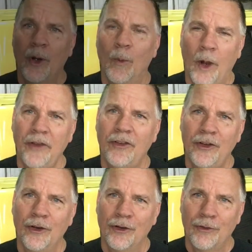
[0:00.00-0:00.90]
it once in
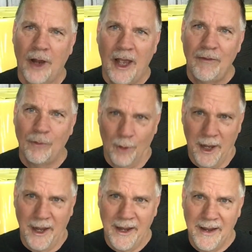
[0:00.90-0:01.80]
your
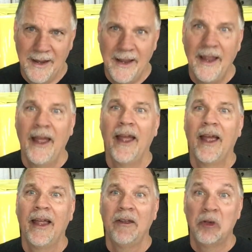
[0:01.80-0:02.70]
driveway,
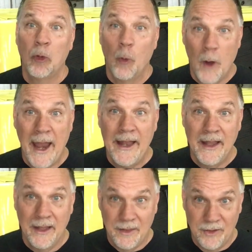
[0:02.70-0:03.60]
when
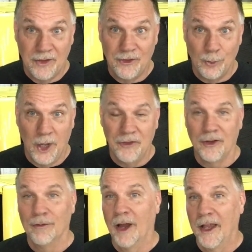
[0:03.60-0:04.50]
the situation
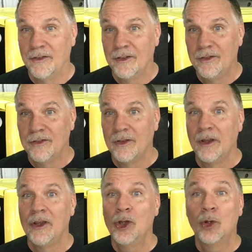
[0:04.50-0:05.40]
arises,
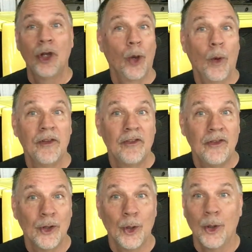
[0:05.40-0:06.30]
you'll know what to
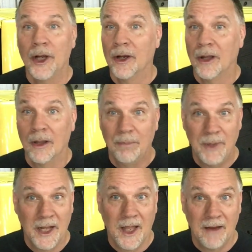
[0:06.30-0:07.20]
do. It'll be a
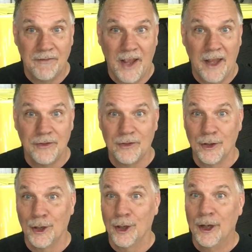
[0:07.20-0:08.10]
lot
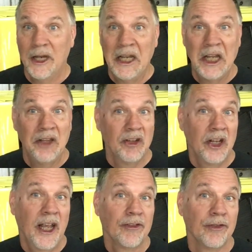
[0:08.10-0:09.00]
faster. It's a good
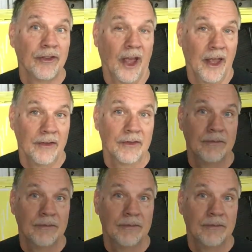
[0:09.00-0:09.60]
exercise.